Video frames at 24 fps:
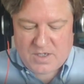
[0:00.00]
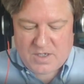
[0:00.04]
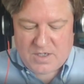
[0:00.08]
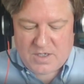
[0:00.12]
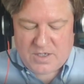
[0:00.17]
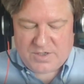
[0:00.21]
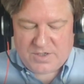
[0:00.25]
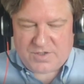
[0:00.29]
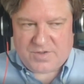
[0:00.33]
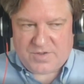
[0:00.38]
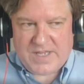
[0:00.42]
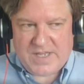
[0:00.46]

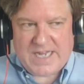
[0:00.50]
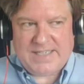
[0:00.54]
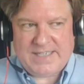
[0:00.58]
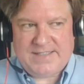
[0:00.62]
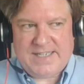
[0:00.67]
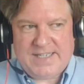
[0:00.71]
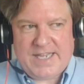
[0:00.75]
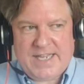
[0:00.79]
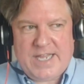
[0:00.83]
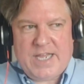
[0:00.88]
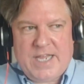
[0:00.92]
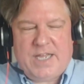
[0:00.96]
So the
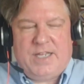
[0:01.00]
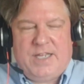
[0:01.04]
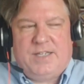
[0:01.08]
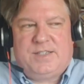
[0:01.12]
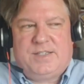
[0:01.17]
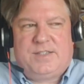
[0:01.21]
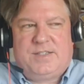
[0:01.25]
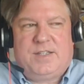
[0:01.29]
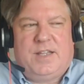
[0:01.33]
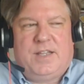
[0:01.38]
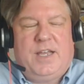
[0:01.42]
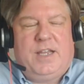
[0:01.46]
idea
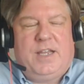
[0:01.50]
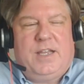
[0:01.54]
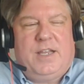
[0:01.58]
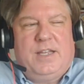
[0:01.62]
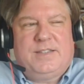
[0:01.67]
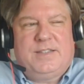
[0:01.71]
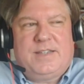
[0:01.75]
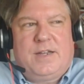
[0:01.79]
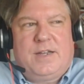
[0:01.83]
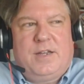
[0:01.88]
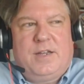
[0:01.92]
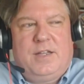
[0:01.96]
is to, like,
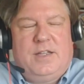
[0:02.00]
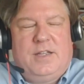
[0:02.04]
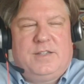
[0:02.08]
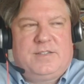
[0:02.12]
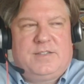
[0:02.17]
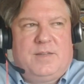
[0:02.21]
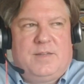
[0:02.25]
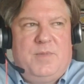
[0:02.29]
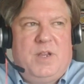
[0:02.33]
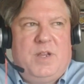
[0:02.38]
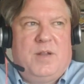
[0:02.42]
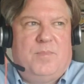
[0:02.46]
it's gonna
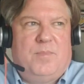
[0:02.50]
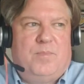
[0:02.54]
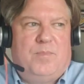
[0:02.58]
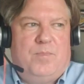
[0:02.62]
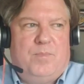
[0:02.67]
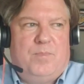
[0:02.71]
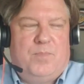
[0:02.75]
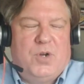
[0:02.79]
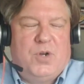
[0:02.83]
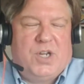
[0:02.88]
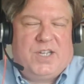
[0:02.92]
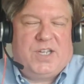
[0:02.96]
be in a
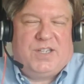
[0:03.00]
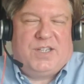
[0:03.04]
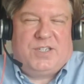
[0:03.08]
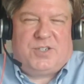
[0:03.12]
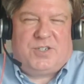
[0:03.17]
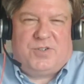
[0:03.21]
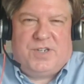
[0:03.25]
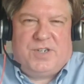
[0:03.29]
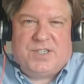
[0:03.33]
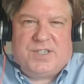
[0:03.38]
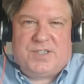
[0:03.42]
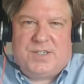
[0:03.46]
book in the
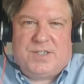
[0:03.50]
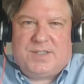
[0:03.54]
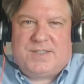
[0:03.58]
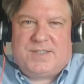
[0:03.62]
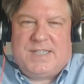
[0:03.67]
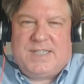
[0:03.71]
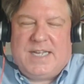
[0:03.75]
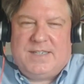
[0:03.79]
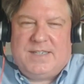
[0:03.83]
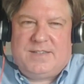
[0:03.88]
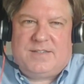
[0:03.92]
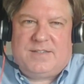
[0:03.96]
traditional
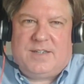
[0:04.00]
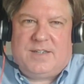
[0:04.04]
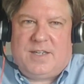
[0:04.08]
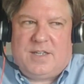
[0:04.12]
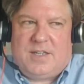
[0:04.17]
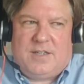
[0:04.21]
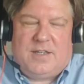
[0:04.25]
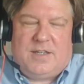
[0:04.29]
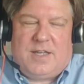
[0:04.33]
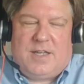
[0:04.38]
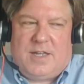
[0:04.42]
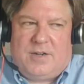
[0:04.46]
sense, like,
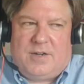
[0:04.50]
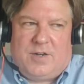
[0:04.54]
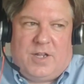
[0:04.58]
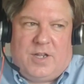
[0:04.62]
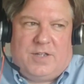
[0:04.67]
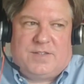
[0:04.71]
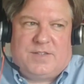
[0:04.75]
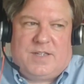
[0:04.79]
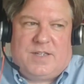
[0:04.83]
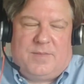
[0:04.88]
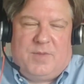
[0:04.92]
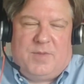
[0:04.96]
I don't know,
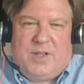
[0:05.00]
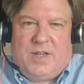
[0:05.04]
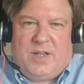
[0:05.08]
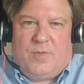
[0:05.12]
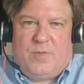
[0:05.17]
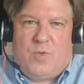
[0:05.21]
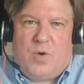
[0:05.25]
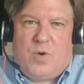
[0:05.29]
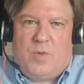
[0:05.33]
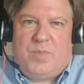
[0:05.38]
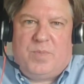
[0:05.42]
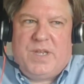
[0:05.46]
it's not gonna be like
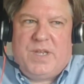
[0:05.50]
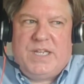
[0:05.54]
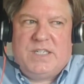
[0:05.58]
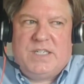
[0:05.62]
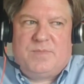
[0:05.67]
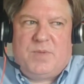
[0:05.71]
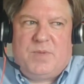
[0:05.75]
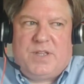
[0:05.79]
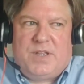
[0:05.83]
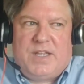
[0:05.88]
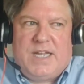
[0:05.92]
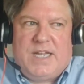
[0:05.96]
War and Peace,
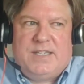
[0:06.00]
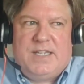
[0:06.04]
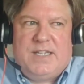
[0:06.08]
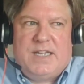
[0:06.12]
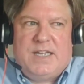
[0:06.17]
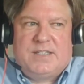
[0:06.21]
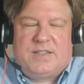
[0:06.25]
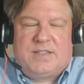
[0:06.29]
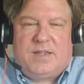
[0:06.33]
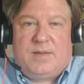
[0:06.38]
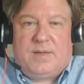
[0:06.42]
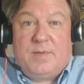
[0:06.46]
but the idea
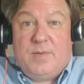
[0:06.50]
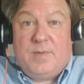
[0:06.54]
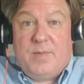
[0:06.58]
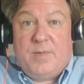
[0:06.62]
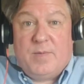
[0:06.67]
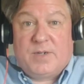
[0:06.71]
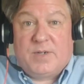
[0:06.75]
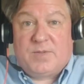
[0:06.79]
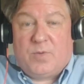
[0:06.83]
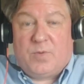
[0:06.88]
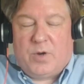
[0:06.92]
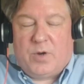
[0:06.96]
is like gonna be
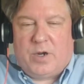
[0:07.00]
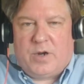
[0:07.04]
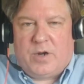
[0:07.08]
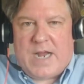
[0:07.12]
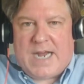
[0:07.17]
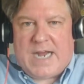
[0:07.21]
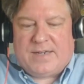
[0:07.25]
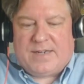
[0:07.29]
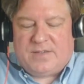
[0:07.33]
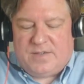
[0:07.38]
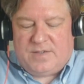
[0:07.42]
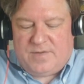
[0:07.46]
much more
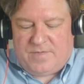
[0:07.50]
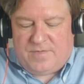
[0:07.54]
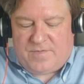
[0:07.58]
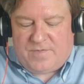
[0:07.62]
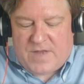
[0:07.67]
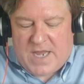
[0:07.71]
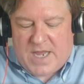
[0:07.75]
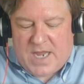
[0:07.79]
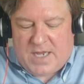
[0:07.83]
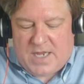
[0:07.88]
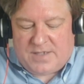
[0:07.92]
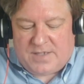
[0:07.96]
interactive
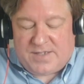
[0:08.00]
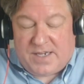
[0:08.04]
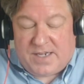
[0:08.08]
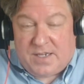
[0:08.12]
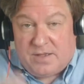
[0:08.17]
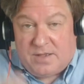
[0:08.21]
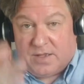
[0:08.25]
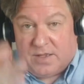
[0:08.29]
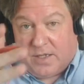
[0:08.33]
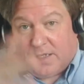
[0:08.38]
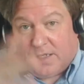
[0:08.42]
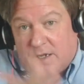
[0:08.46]
and
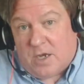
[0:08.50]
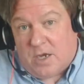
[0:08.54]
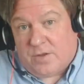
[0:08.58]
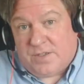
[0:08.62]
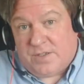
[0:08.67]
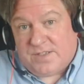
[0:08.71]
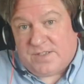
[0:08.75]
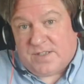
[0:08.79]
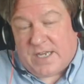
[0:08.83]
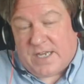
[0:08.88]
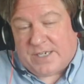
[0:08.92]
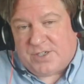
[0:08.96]
taking like all
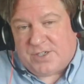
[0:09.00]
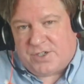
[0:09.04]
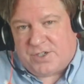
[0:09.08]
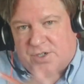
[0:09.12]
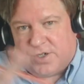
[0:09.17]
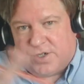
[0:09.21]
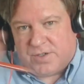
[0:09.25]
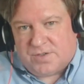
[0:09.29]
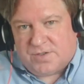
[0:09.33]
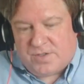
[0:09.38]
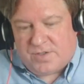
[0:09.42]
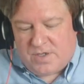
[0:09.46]
these
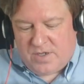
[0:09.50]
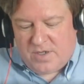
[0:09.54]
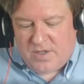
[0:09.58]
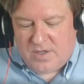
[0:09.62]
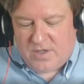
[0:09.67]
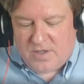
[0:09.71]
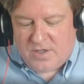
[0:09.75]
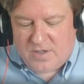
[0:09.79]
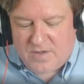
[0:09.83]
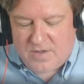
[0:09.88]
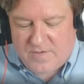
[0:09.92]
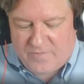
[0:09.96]
lectures
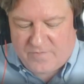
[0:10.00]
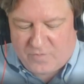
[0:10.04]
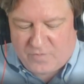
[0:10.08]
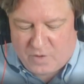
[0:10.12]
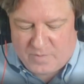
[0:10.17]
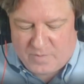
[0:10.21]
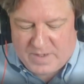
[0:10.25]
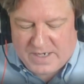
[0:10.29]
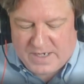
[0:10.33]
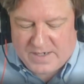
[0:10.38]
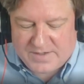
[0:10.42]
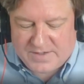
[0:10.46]
and
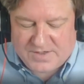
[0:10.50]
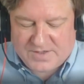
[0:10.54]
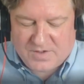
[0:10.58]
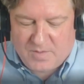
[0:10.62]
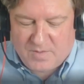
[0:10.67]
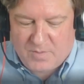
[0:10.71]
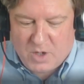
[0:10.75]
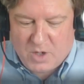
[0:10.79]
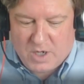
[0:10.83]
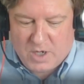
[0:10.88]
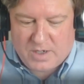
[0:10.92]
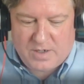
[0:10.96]
formulating into a
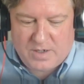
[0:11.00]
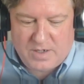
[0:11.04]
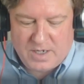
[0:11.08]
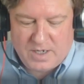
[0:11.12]
book.